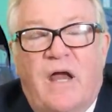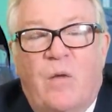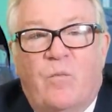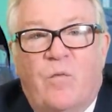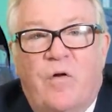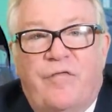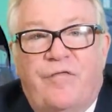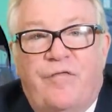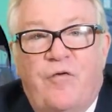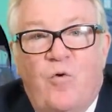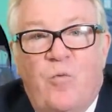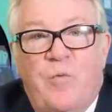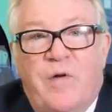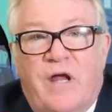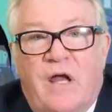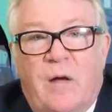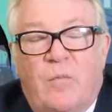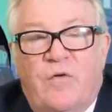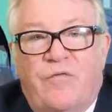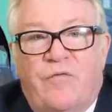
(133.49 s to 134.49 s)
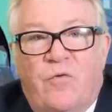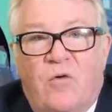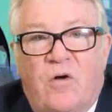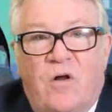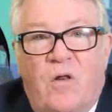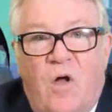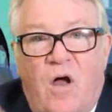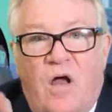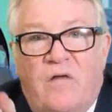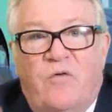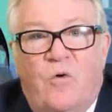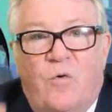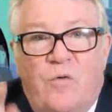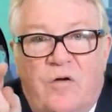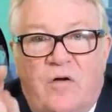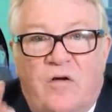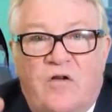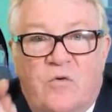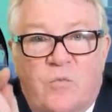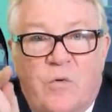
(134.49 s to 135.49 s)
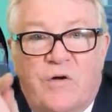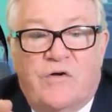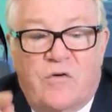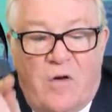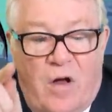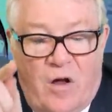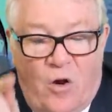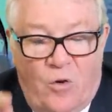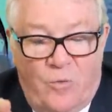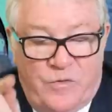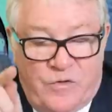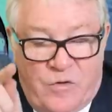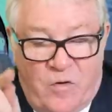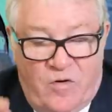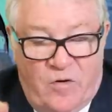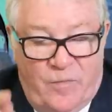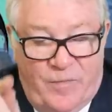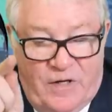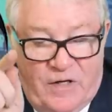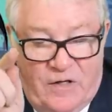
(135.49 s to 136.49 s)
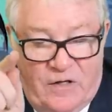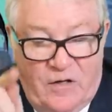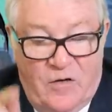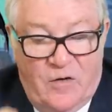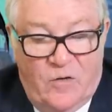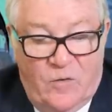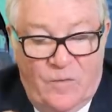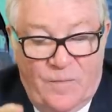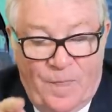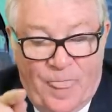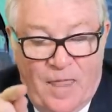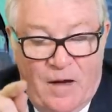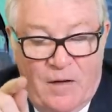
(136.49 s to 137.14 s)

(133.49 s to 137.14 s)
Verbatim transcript: And we're filming it before a live audience, which I hope is going to be you